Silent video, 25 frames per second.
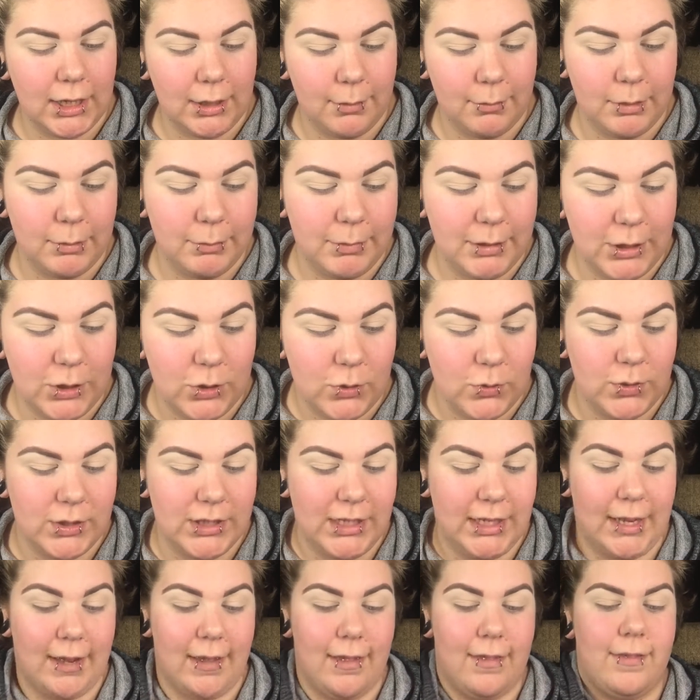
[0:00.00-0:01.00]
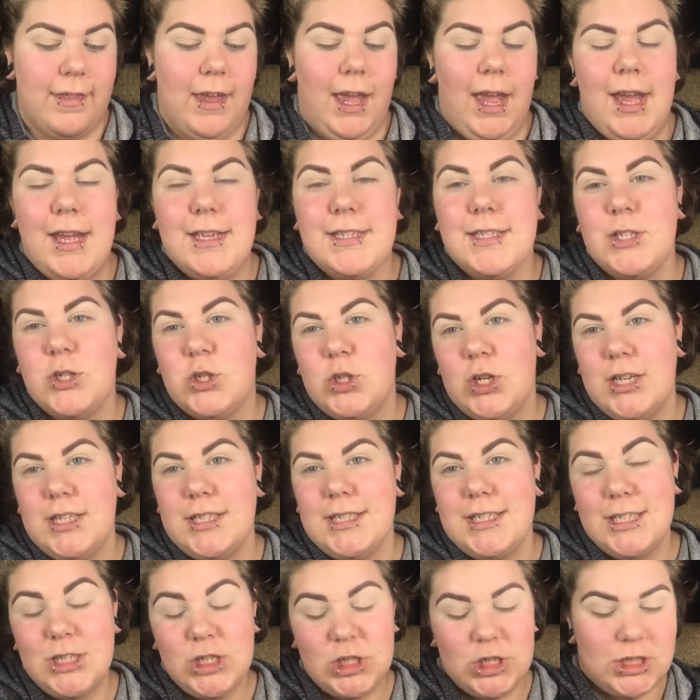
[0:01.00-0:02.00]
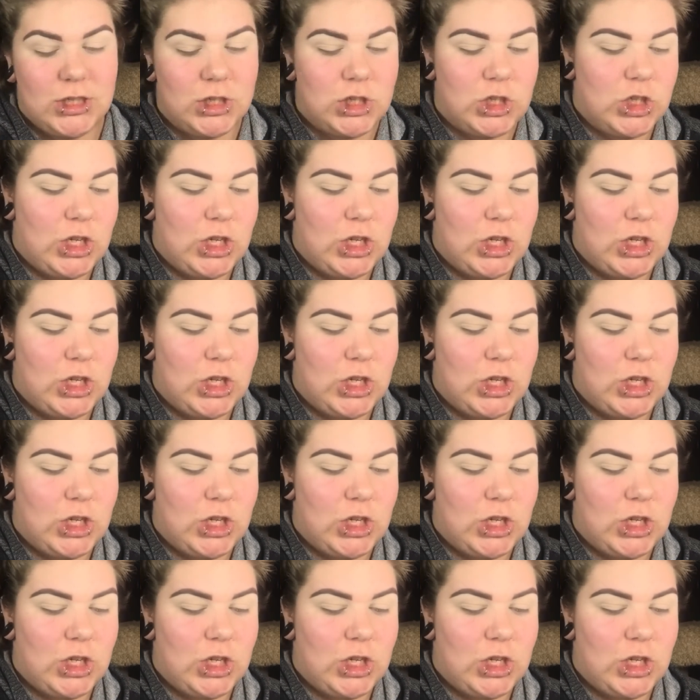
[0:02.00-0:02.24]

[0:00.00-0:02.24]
I'm going to be using that as a transition